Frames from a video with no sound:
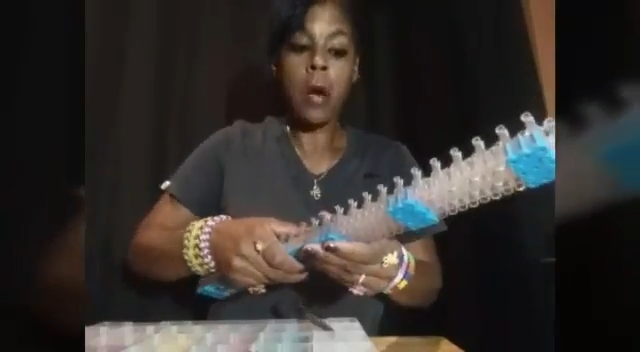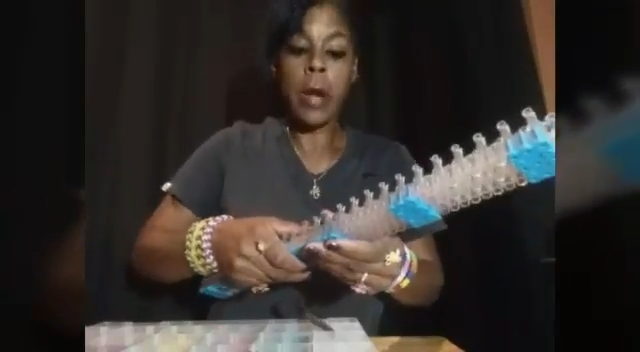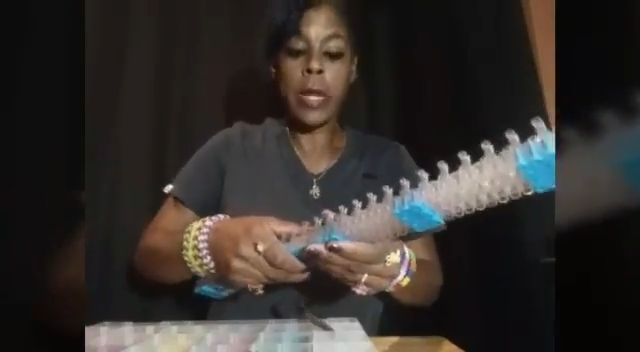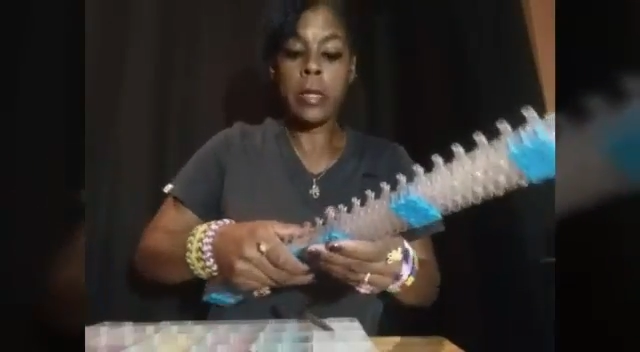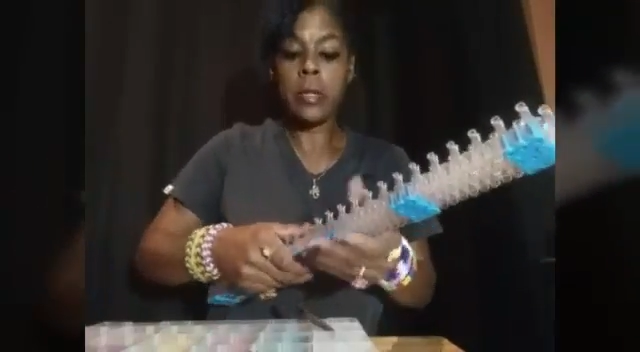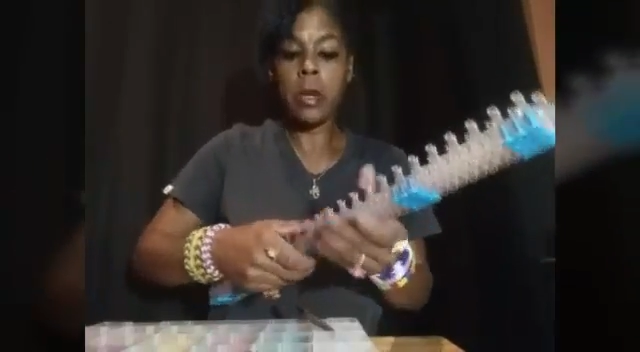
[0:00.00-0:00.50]
All
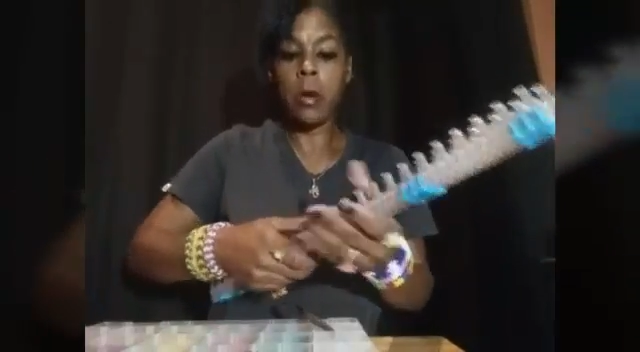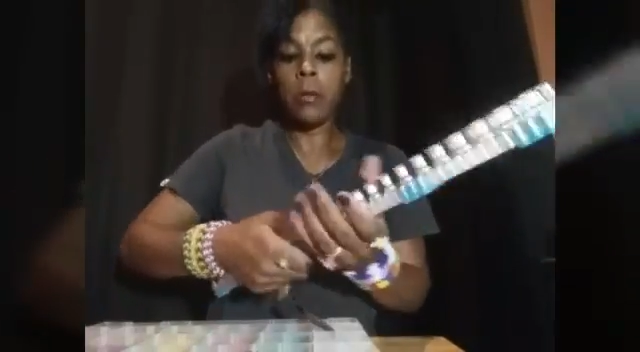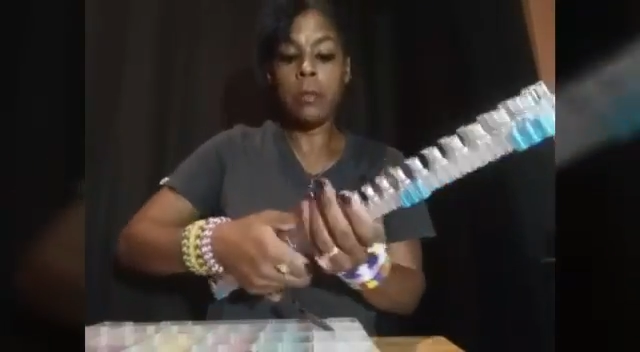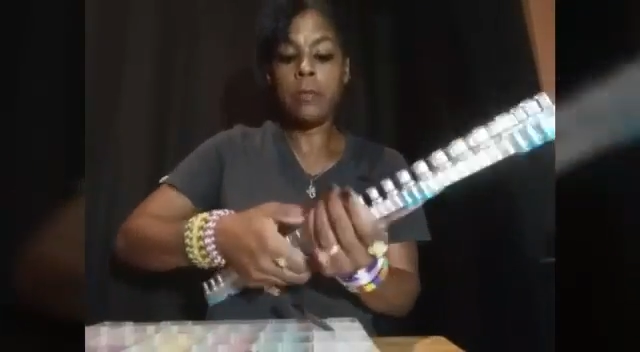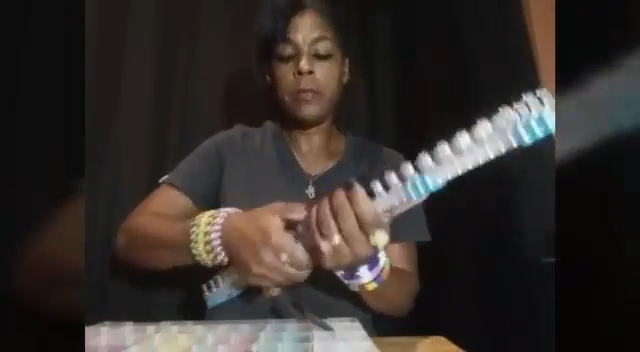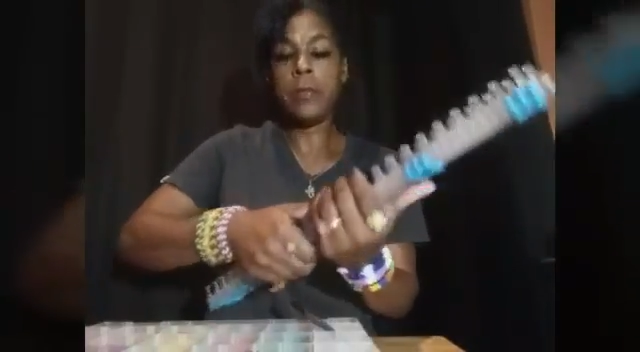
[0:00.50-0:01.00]
right, so
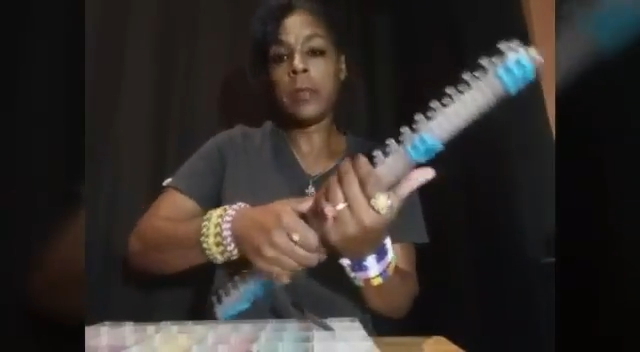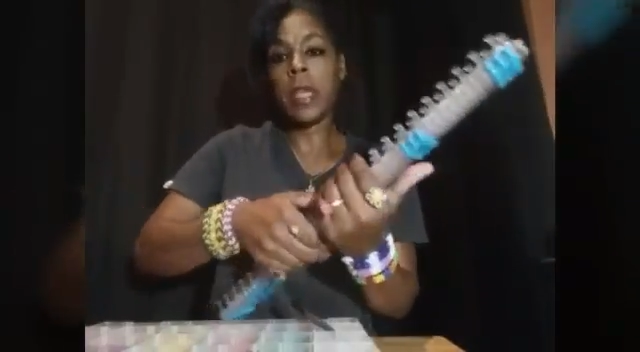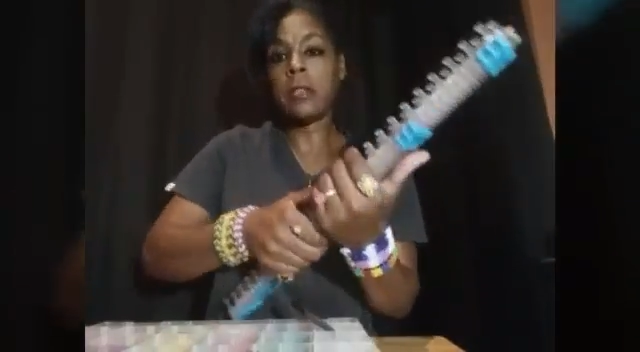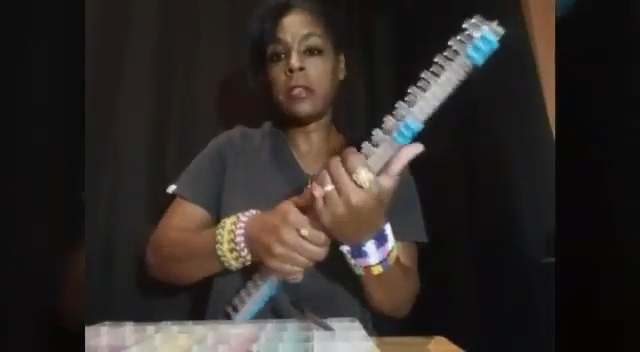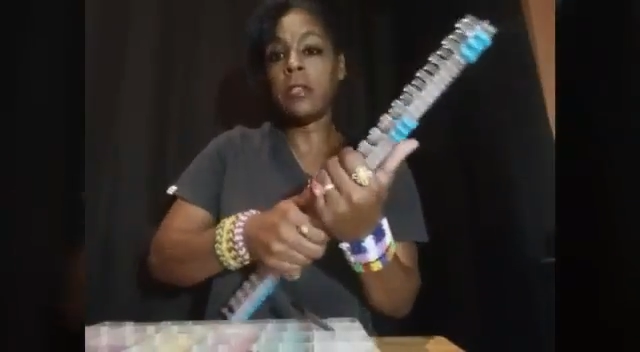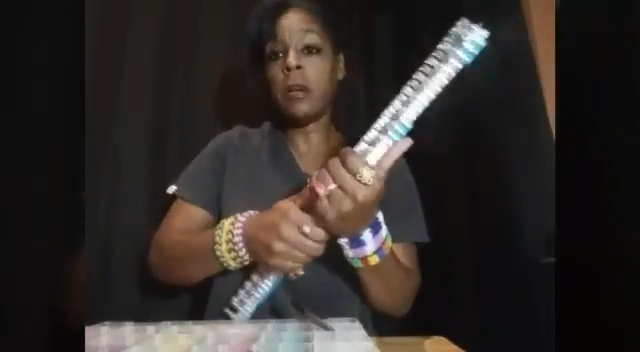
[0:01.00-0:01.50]

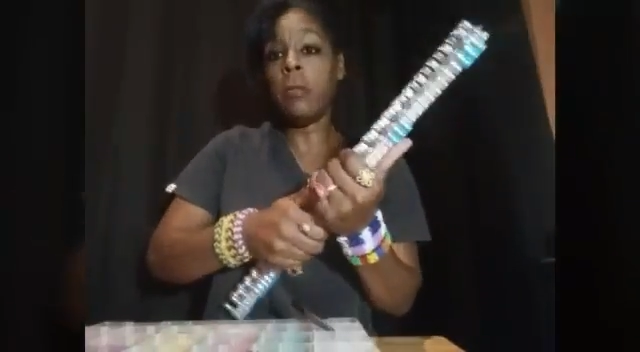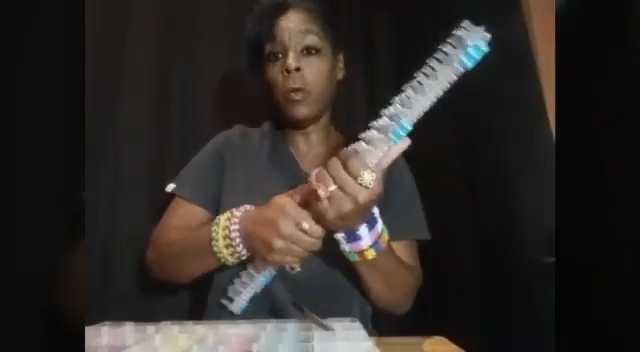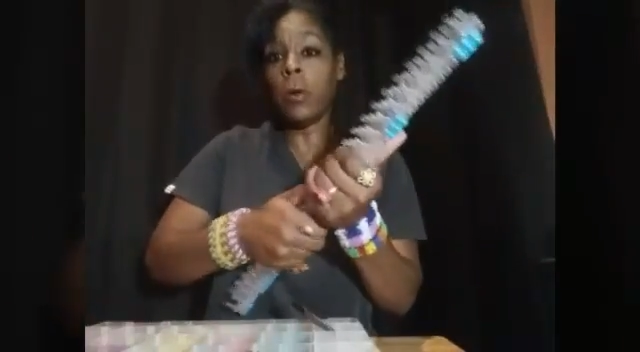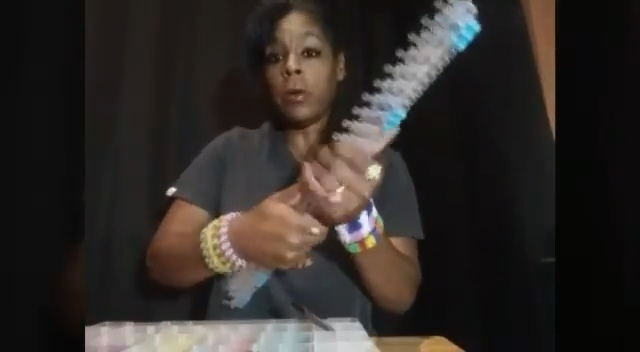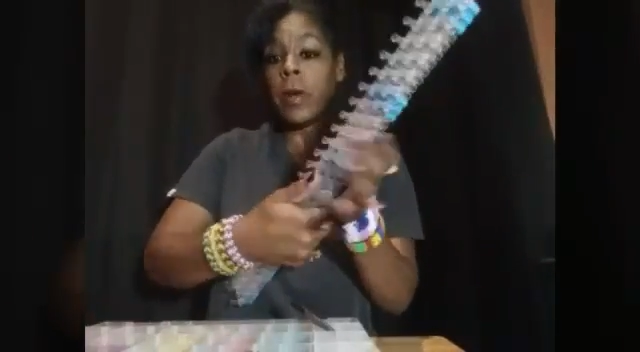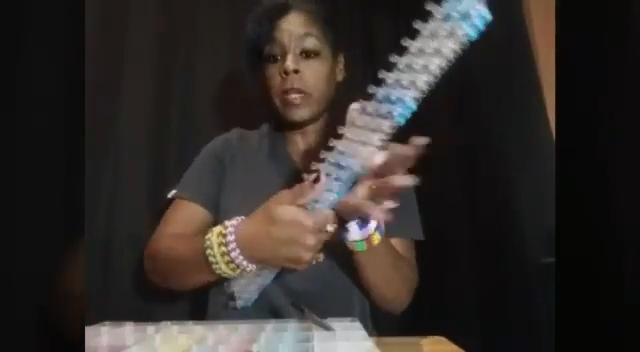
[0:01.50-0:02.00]
that's a
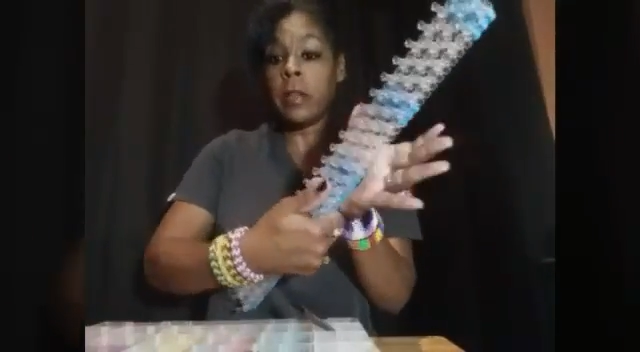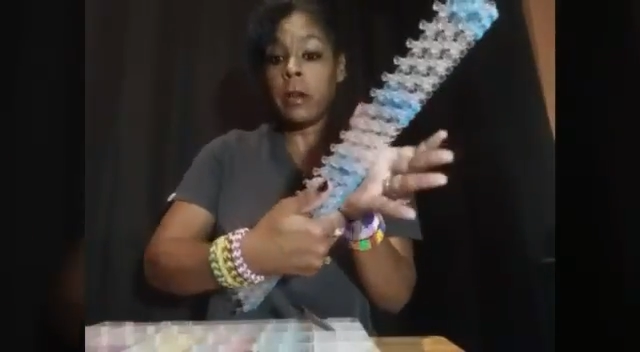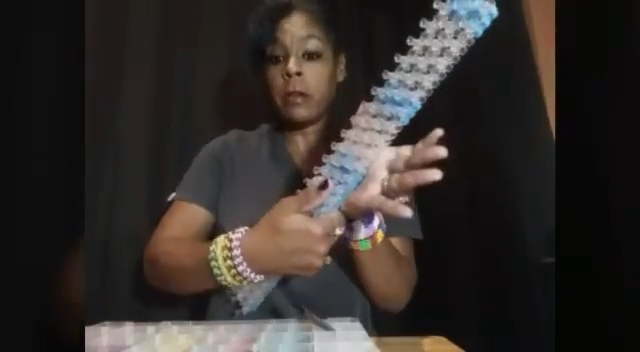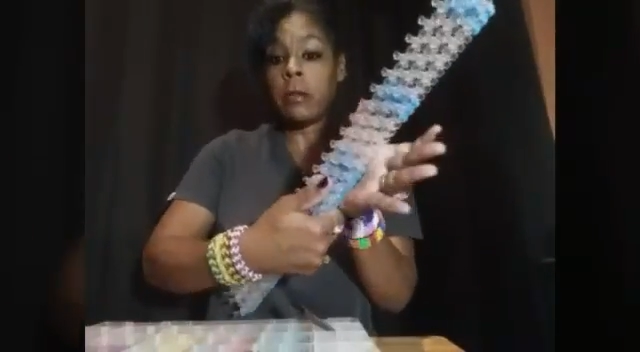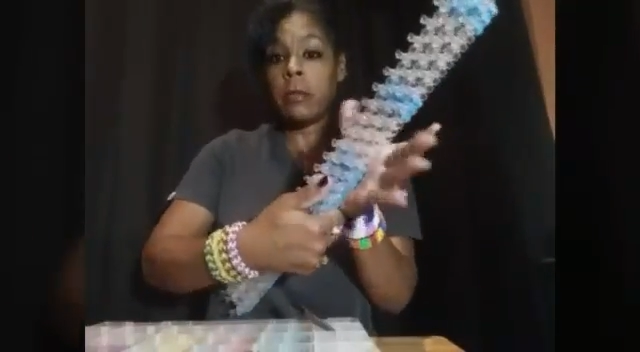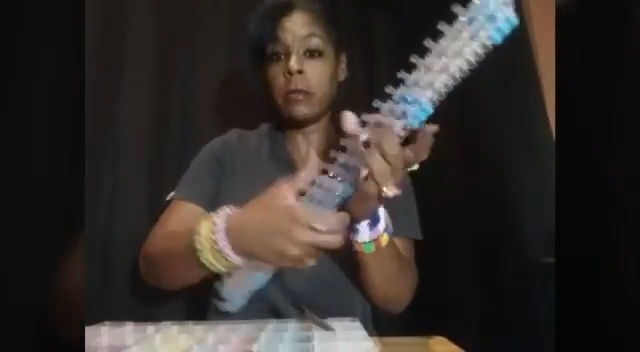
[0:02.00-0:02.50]
double one right
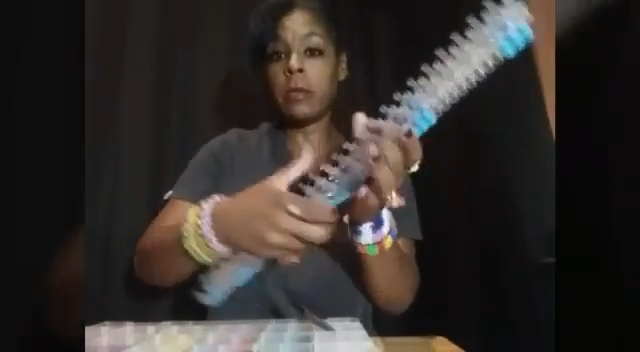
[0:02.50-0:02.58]
there.